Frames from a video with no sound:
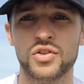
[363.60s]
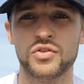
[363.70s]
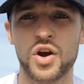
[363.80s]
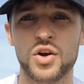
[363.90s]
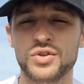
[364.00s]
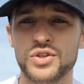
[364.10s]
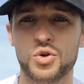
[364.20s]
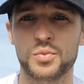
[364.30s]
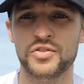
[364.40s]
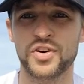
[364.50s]
on the road,
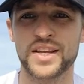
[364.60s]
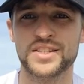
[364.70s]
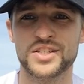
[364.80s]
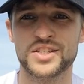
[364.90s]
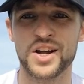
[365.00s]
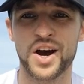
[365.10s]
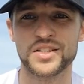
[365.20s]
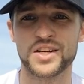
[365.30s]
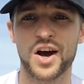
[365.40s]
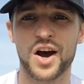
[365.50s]
you'll be ready to
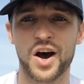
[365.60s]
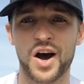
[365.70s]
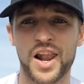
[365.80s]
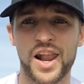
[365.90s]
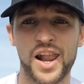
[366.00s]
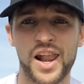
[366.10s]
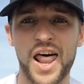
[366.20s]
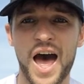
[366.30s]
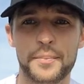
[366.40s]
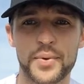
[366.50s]
start our
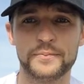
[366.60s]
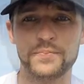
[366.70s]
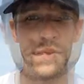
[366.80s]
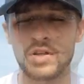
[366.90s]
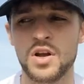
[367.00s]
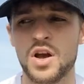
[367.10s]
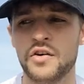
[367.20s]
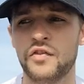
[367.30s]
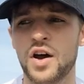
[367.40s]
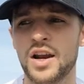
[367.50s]
lap.
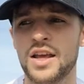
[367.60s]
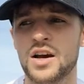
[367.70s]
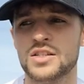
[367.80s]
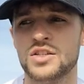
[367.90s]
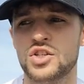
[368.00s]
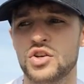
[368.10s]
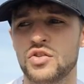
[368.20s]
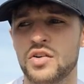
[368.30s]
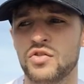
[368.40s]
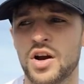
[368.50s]
Finally, our
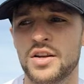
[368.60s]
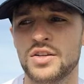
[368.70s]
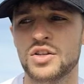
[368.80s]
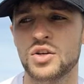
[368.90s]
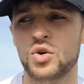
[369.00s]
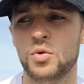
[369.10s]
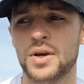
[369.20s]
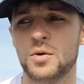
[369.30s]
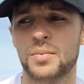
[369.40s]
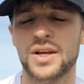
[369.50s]
Centurion riders, you'll
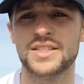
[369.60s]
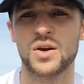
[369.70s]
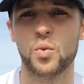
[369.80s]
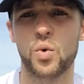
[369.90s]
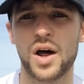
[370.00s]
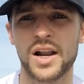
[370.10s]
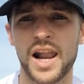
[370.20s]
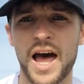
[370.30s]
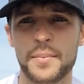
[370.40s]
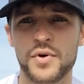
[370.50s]
be completing 1
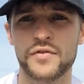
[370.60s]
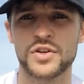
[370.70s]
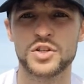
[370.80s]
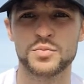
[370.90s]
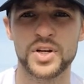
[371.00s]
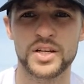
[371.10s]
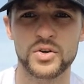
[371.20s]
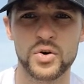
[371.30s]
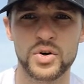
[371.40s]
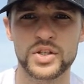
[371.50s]
lap of the sprint
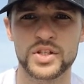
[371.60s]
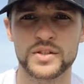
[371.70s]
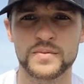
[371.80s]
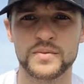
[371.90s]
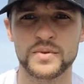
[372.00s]
course,